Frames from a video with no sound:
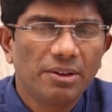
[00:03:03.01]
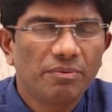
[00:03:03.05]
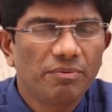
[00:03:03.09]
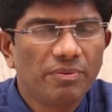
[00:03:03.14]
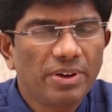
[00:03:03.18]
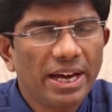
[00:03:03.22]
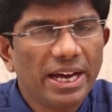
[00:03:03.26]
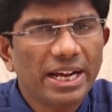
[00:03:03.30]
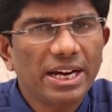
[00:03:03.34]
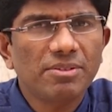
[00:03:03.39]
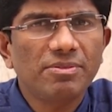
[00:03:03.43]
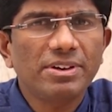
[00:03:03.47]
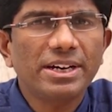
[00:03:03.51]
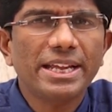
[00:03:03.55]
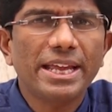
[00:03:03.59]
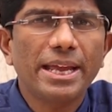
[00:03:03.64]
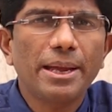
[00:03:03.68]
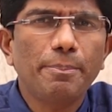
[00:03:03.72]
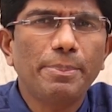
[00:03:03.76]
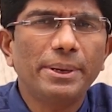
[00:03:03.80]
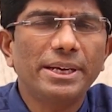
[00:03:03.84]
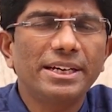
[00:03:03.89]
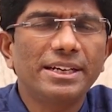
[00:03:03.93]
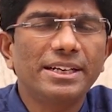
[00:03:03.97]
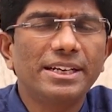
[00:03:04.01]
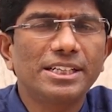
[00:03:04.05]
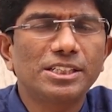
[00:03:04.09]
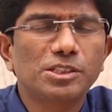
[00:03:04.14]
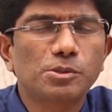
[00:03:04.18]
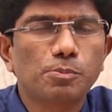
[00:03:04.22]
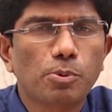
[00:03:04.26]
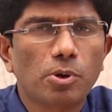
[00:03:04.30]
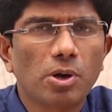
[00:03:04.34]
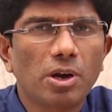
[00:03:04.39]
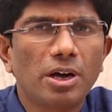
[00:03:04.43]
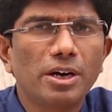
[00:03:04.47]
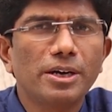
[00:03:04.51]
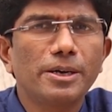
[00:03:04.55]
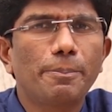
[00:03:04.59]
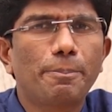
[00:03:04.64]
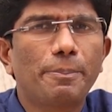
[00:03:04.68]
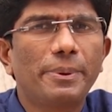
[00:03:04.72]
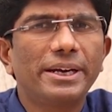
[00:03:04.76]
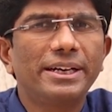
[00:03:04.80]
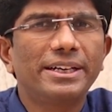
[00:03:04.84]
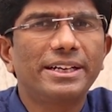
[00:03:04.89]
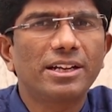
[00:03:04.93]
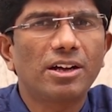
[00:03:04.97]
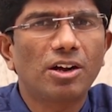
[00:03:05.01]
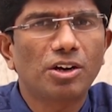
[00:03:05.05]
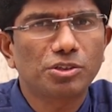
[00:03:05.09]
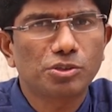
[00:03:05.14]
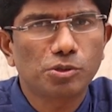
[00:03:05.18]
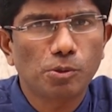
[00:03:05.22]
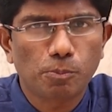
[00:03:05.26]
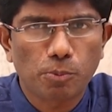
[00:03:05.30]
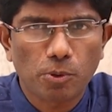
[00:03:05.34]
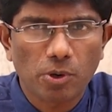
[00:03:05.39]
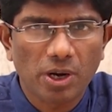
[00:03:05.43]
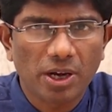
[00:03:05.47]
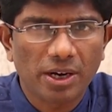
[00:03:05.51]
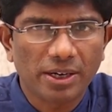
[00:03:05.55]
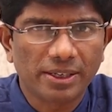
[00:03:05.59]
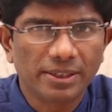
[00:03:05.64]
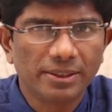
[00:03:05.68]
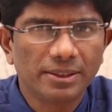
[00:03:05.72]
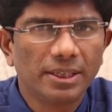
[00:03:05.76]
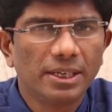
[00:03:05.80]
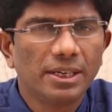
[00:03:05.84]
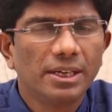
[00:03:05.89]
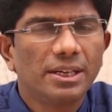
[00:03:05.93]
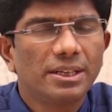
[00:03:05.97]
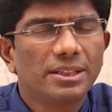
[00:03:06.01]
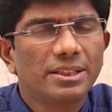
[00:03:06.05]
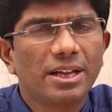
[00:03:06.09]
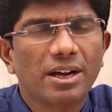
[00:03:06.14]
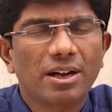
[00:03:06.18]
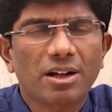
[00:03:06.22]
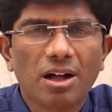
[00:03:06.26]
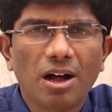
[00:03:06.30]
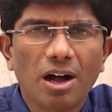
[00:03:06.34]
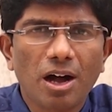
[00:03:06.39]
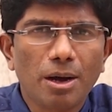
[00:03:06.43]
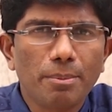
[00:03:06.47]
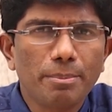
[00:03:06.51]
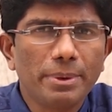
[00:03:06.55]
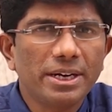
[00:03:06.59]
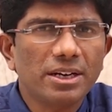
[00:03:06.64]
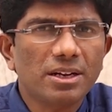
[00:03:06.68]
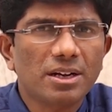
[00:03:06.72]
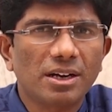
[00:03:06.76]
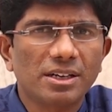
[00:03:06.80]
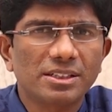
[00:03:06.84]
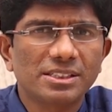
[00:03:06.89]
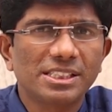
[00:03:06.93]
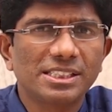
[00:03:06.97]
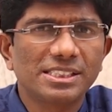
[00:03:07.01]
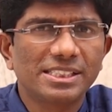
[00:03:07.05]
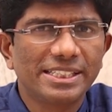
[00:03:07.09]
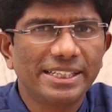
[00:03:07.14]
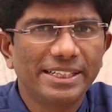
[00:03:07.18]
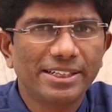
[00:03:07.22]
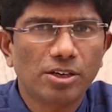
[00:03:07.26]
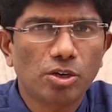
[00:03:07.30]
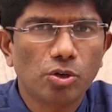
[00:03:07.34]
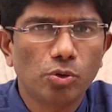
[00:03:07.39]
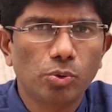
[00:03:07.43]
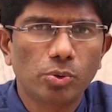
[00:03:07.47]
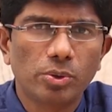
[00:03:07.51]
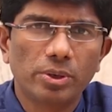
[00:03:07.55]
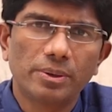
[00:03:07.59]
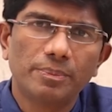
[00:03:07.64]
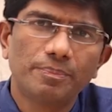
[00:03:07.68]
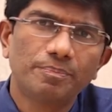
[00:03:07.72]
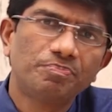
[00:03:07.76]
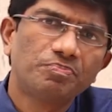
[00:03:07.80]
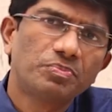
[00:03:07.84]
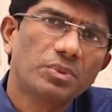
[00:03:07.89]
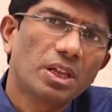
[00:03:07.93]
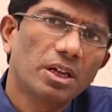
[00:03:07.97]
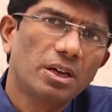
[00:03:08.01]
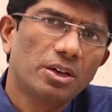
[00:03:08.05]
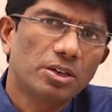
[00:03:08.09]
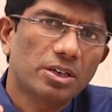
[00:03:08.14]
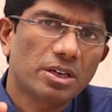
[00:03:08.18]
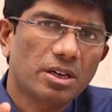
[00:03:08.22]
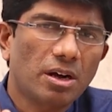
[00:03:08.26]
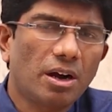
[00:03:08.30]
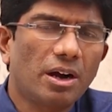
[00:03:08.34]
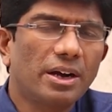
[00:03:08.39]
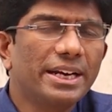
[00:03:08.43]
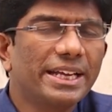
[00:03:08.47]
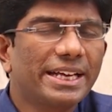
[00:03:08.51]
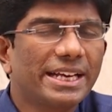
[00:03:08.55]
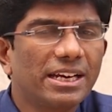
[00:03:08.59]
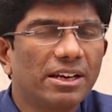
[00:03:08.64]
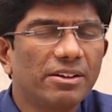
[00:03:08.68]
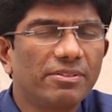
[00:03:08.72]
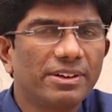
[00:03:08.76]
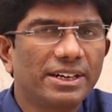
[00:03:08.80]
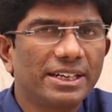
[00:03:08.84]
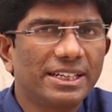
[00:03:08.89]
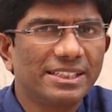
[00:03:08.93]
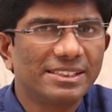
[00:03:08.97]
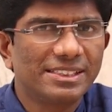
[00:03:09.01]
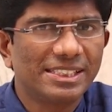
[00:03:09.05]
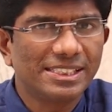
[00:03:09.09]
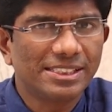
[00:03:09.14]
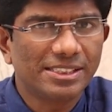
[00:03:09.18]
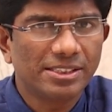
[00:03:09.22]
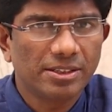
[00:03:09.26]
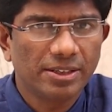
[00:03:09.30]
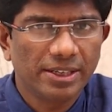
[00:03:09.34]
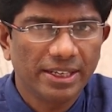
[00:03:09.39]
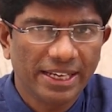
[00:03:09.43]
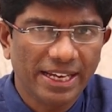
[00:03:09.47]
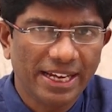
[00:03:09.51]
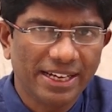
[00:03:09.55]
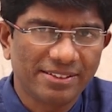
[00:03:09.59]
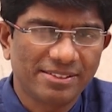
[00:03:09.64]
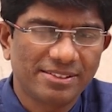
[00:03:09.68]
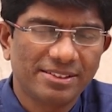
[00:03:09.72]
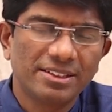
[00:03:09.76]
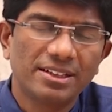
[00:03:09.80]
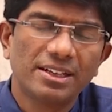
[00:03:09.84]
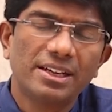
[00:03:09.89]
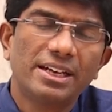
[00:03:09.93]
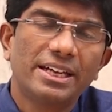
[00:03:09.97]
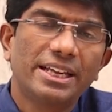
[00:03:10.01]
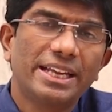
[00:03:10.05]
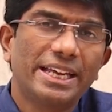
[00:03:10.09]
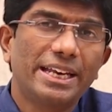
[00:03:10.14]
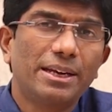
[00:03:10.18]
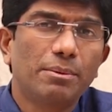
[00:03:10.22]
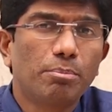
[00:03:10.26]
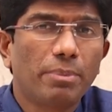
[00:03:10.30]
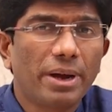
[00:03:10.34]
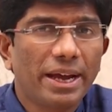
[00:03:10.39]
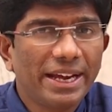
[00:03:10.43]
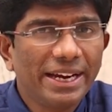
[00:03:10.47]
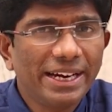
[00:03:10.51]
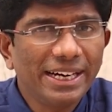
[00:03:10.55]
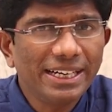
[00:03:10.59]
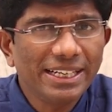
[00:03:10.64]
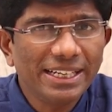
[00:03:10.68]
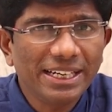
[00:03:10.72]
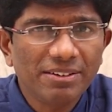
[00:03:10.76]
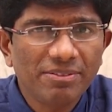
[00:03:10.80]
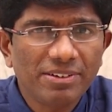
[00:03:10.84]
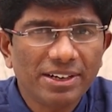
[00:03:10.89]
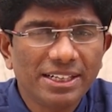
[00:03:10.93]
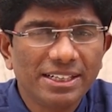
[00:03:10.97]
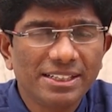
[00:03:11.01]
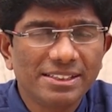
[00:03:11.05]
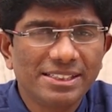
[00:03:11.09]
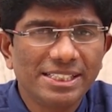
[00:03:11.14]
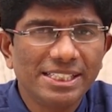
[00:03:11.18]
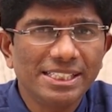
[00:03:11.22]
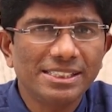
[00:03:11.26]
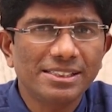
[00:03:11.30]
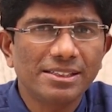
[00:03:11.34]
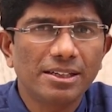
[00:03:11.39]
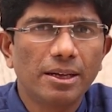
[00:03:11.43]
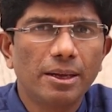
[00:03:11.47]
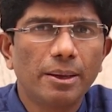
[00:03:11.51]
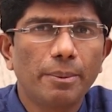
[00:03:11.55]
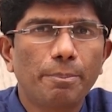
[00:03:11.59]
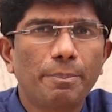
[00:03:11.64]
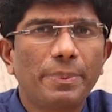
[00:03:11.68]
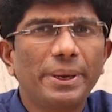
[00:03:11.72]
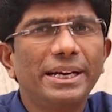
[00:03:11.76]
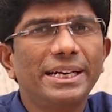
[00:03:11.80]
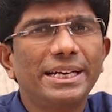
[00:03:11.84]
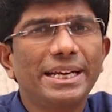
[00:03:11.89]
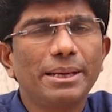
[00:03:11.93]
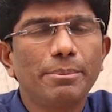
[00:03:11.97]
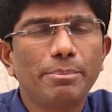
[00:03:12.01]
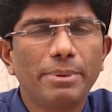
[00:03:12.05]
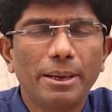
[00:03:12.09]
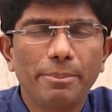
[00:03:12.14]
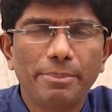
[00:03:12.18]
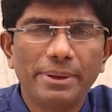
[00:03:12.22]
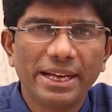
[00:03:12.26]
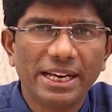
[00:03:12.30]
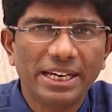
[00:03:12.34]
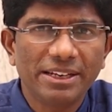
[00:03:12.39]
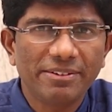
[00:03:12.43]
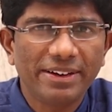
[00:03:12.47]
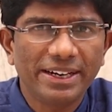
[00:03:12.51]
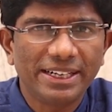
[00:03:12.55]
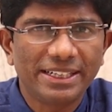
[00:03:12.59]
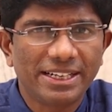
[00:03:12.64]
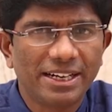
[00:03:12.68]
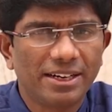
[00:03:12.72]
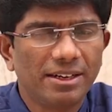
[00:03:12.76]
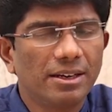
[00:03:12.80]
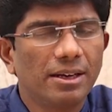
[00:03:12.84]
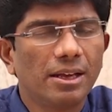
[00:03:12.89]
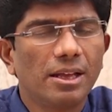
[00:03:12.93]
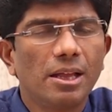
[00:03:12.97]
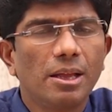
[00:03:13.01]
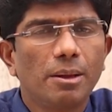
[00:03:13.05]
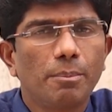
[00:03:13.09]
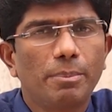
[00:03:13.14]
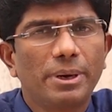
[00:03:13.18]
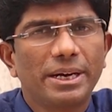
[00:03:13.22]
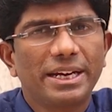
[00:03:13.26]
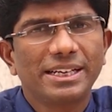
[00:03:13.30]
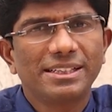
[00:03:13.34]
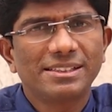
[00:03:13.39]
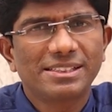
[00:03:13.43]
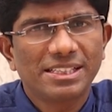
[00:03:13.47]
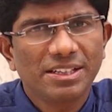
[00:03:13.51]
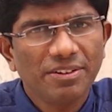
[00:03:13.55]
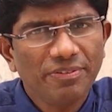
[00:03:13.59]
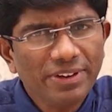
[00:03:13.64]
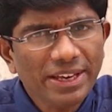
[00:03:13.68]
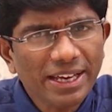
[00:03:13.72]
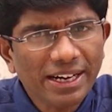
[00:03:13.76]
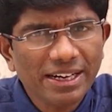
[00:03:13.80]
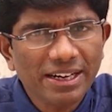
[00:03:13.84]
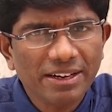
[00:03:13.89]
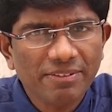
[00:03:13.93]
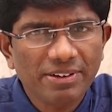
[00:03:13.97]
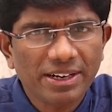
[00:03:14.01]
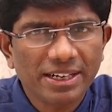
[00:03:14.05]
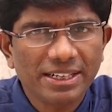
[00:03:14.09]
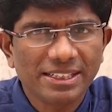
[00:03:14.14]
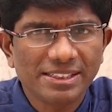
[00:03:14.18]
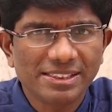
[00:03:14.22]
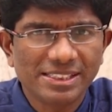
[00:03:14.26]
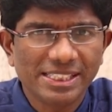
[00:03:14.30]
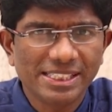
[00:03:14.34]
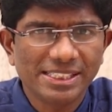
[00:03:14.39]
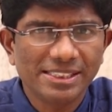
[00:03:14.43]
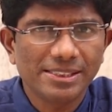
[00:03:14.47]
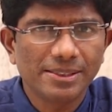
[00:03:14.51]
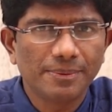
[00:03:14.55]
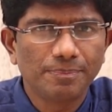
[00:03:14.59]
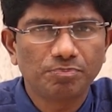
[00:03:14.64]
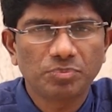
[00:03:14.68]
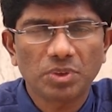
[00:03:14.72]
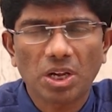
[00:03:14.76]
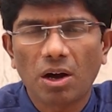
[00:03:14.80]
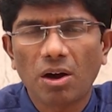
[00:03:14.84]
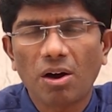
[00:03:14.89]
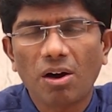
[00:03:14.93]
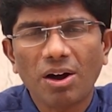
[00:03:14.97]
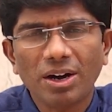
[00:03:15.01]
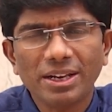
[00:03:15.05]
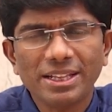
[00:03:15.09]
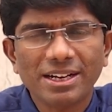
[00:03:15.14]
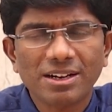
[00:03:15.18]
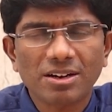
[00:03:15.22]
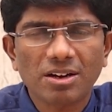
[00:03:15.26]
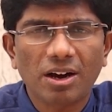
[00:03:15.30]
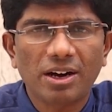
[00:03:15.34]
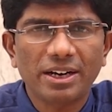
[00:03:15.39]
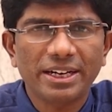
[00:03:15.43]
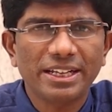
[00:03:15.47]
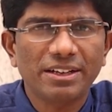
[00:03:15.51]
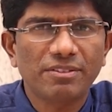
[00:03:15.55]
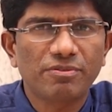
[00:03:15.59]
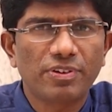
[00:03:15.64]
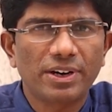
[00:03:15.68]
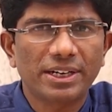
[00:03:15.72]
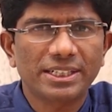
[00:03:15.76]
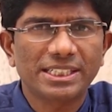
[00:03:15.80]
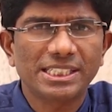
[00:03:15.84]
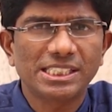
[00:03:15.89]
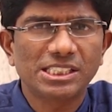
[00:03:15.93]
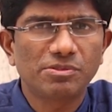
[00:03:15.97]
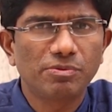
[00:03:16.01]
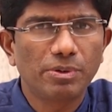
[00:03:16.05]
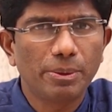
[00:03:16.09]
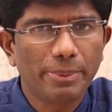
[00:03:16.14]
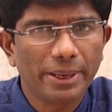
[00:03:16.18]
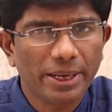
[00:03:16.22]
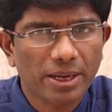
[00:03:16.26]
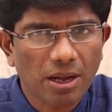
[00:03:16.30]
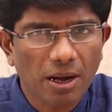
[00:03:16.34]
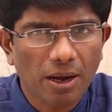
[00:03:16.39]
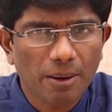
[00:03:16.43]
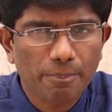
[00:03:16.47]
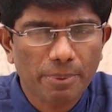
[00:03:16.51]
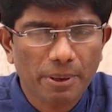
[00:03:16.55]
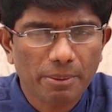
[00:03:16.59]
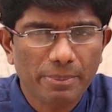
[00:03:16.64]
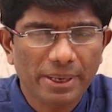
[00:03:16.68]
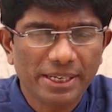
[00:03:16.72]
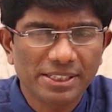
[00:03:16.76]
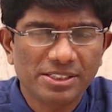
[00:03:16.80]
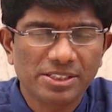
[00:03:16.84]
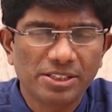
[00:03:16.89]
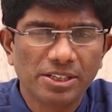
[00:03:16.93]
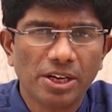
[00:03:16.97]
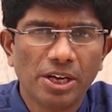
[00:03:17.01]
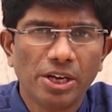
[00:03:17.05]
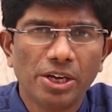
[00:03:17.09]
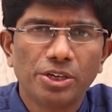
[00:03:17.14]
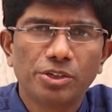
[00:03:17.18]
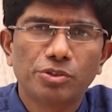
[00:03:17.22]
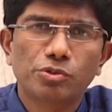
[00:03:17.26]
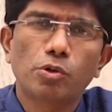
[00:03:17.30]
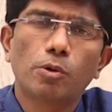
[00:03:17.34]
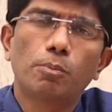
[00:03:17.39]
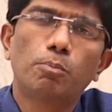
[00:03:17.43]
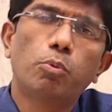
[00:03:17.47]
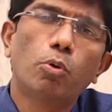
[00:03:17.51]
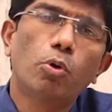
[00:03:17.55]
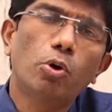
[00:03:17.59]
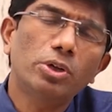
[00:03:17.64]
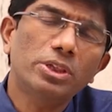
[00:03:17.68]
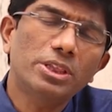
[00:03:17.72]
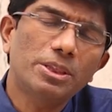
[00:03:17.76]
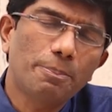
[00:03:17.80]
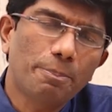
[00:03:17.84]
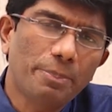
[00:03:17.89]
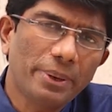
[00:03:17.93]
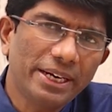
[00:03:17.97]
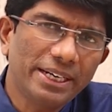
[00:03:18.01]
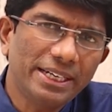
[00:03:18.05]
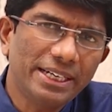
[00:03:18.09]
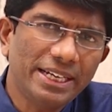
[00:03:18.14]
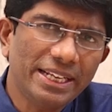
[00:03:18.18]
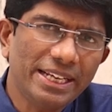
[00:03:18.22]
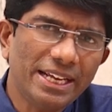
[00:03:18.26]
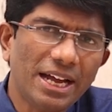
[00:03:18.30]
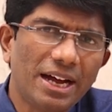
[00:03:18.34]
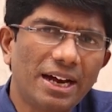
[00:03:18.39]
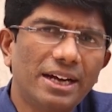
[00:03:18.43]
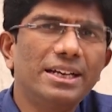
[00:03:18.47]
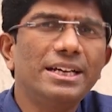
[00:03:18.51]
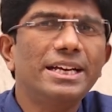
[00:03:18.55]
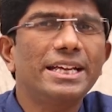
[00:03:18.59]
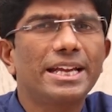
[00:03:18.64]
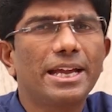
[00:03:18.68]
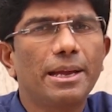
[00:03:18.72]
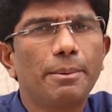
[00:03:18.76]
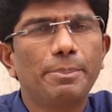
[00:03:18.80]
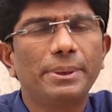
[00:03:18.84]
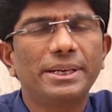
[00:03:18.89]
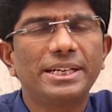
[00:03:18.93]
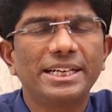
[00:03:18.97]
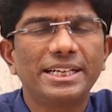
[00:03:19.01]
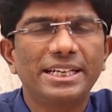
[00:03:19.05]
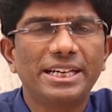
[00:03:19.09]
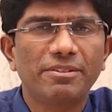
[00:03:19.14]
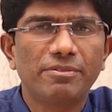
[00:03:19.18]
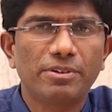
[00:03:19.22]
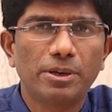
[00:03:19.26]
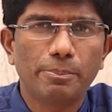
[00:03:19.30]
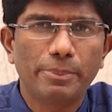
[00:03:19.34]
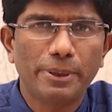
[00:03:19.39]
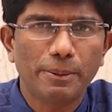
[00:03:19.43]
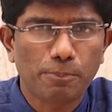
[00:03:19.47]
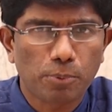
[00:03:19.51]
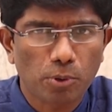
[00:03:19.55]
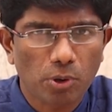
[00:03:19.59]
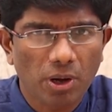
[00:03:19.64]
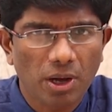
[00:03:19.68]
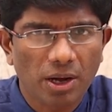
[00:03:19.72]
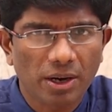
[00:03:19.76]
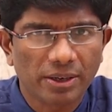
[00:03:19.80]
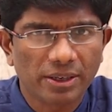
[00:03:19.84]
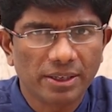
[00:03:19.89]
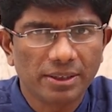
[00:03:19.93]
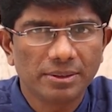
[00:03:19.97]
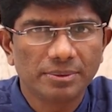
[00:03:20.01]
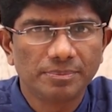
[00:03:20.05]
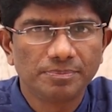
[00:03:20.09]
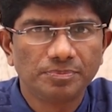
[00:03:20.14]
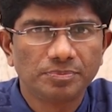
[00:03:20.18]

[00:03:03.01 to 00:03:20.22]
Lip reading: Wherever APTT is prolonged, PT also prolonged. The common causes include chronic liver disease. Yes, in mild liver disease, PT may be elevated. But in severe liver disease, all the clotting factors will be compromised. So both PT and APTT will be prolonged.